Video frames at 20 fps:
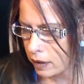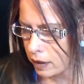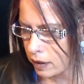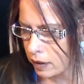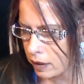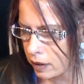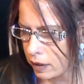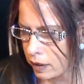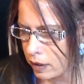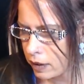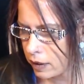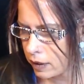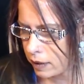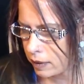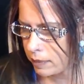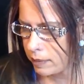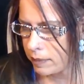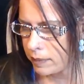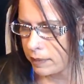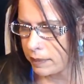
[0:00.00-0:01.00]

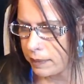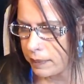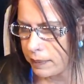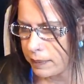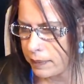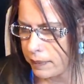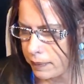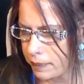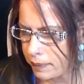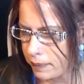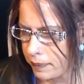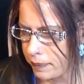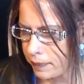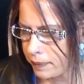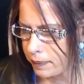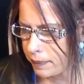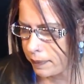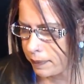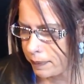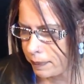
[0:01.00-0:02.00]
Um,
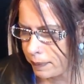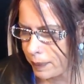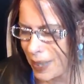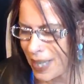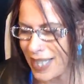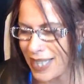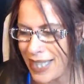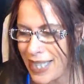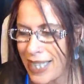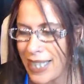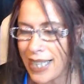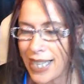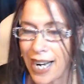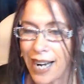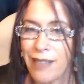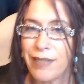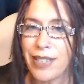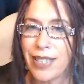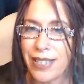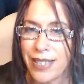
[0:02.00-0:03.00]
ben, he can
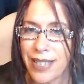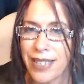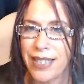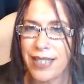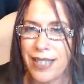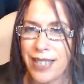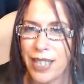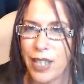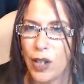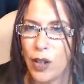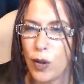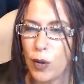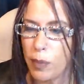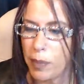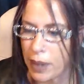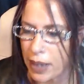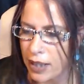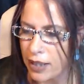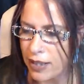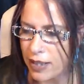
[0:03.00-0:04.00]
obviously see you
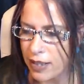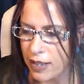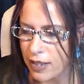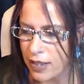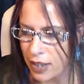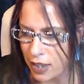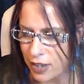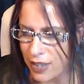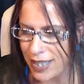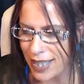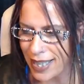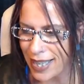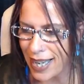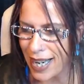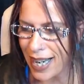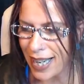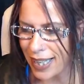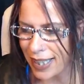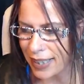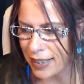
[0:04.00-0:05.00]
because he said
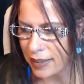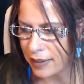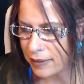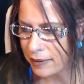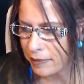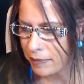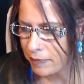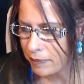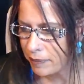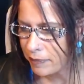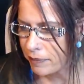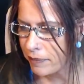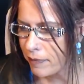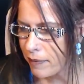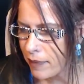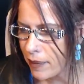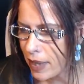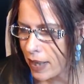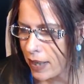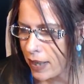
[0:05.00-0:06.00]
hi.
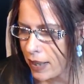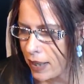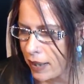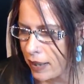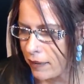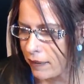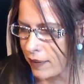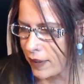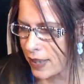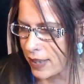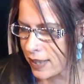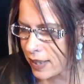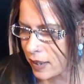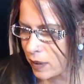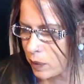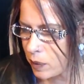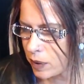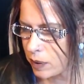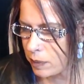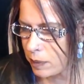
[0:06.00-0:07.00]
If
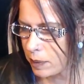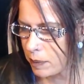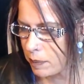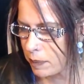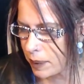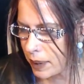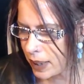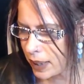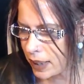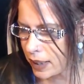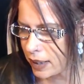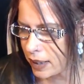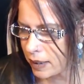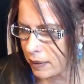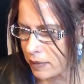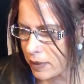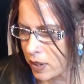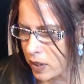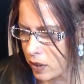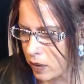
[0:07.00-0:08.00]
SA would have been paid,
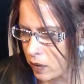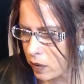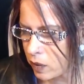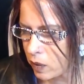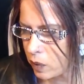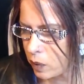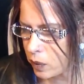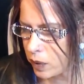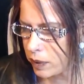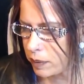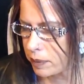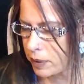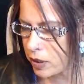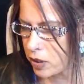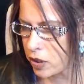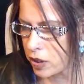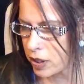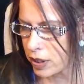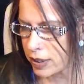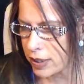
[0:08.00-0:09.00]
MCO would have been
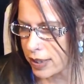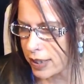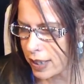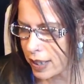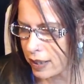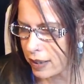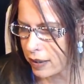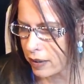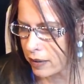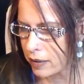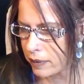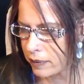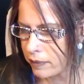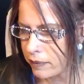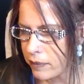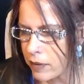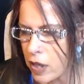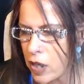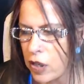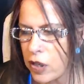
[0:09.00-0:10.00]
shut
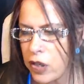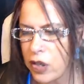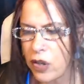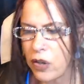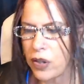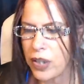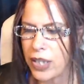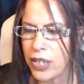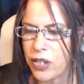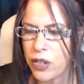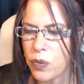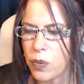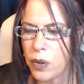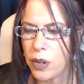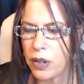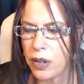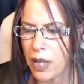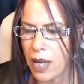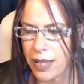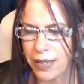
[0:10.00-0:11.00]
down. No, they just would
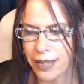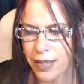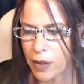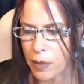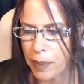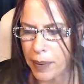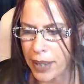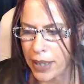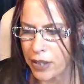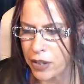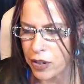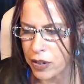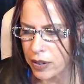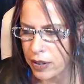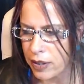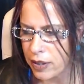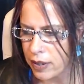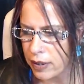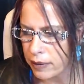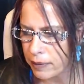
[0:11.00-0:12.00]
have lost their
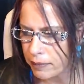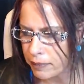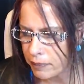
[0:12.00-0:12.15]
pensions.